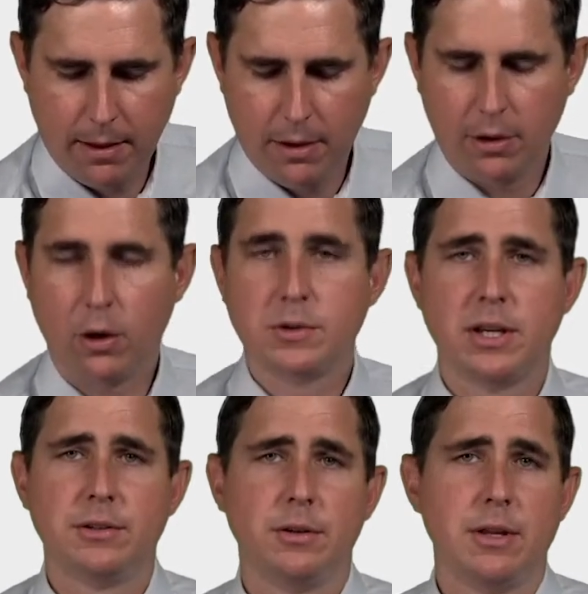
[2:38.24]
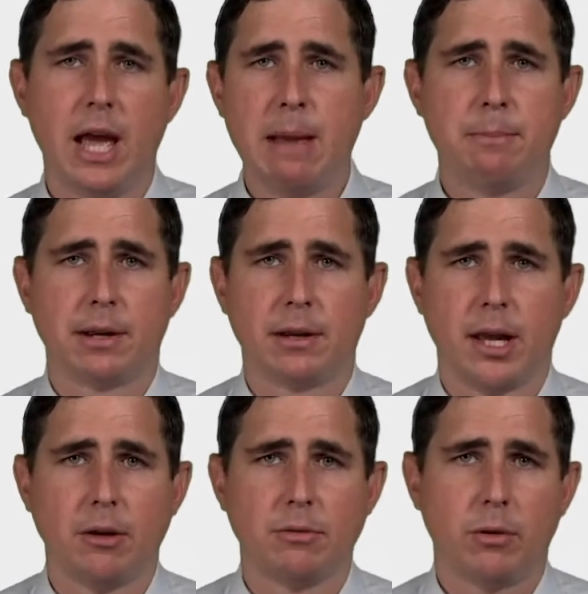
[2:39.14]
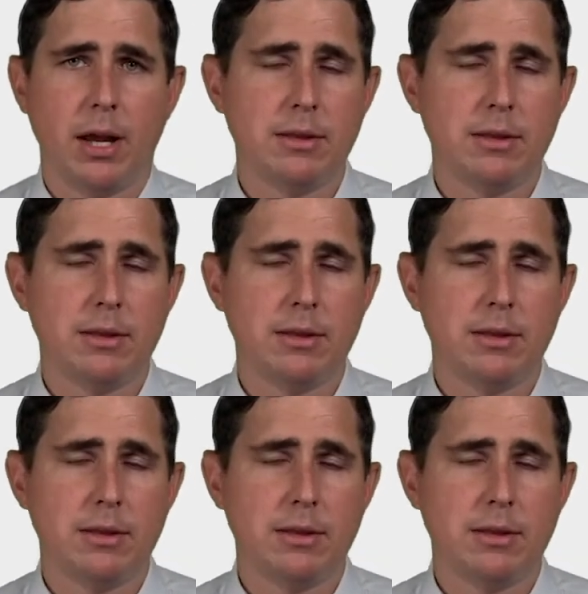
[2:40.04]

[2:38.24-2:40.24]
goes into the APIC account. Okay,